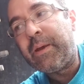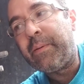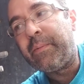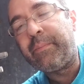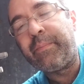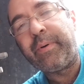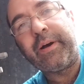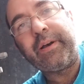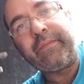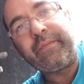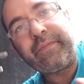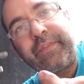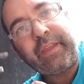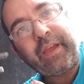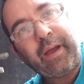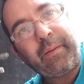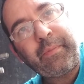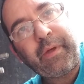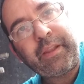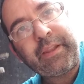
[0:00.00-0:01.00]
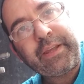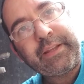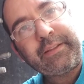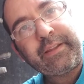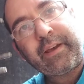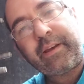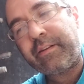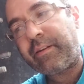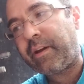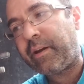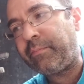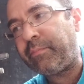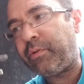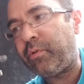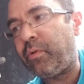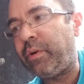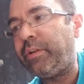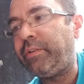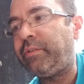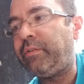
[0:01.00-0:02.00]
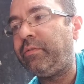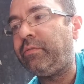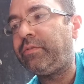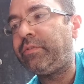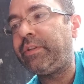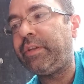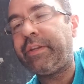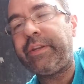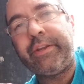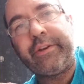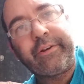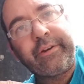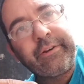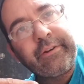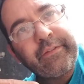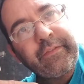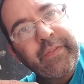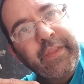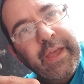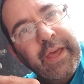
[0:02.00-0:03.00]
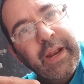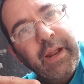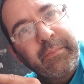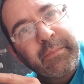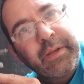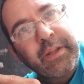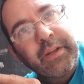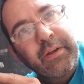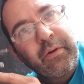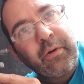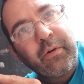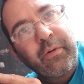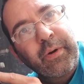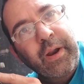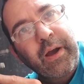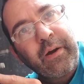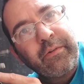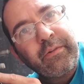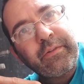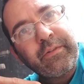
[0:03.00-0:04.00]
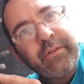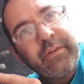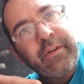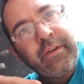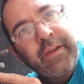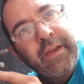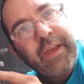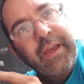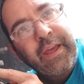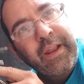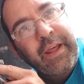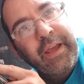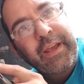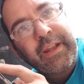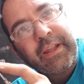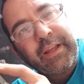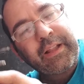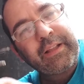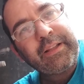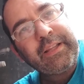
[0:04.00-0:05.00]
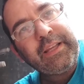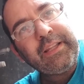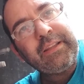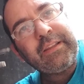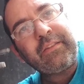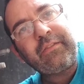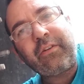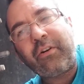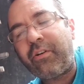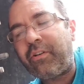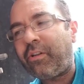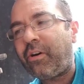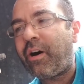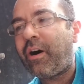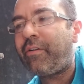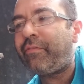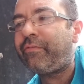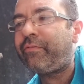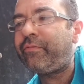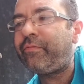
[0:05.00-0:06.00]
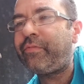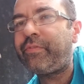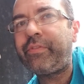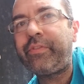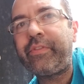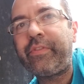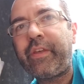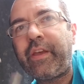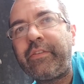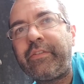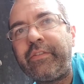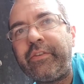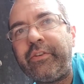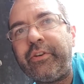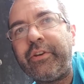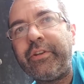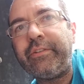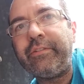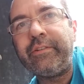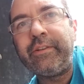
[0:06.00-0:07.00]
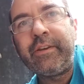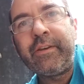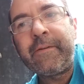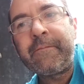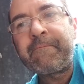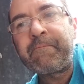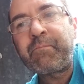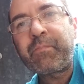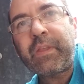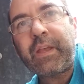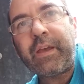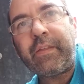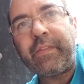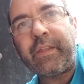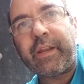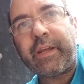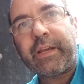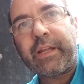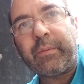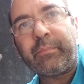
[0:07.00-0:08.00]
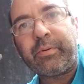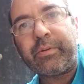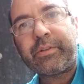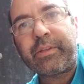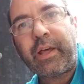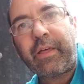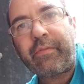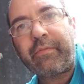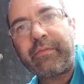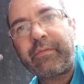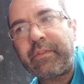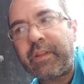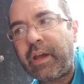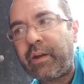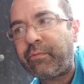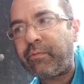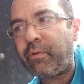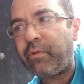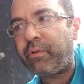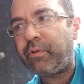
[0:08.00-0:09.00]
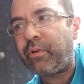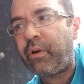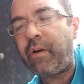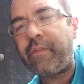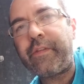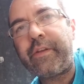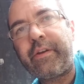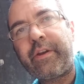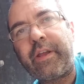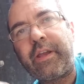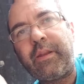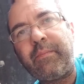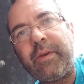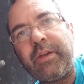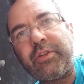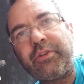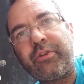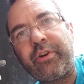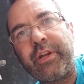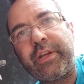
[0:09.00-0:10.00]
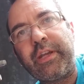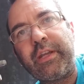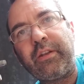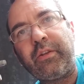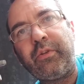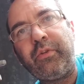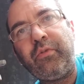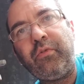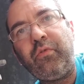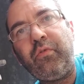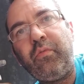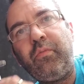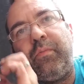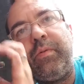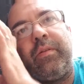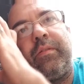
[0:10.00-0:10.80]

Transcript: But I'm not like that. I'm going to sit here, and I'm going to go around, and I'm going to clean this all off nice and good, and then I'm going to put that rotor on there, and I'm going to make sure I get lube,